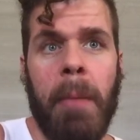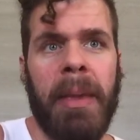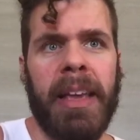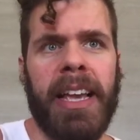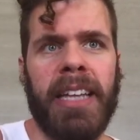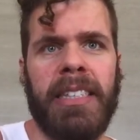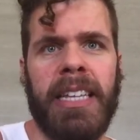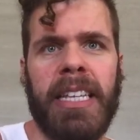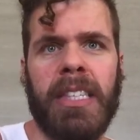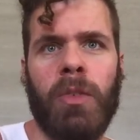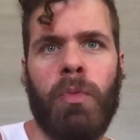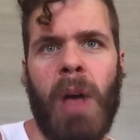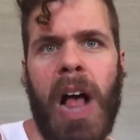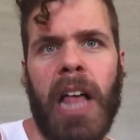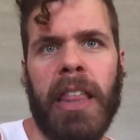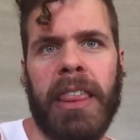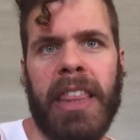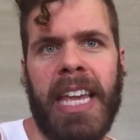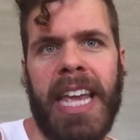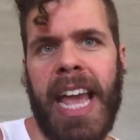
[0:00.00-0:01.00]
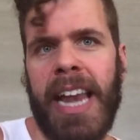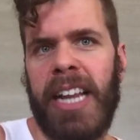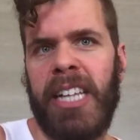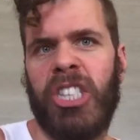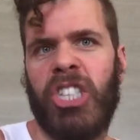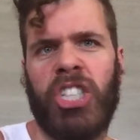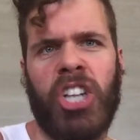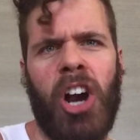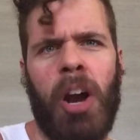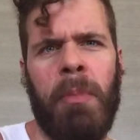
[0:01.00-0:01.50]
because he's wealthy and
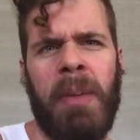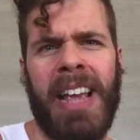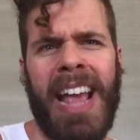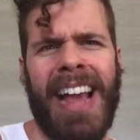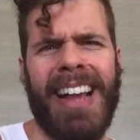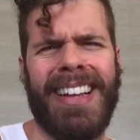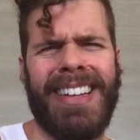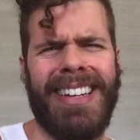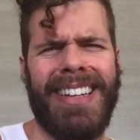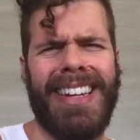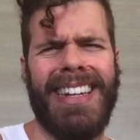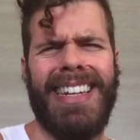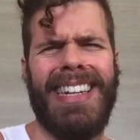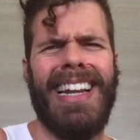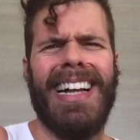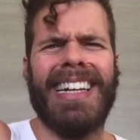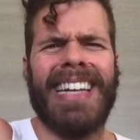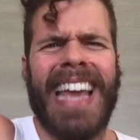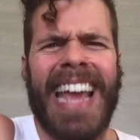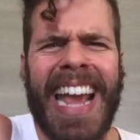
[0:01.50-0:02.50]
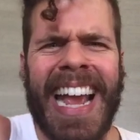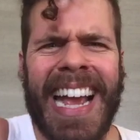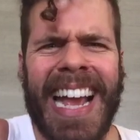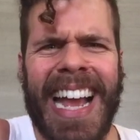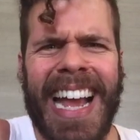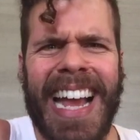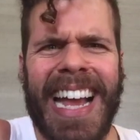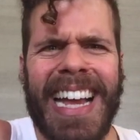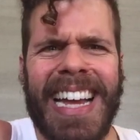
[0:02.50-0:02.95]
he's charming and good looking.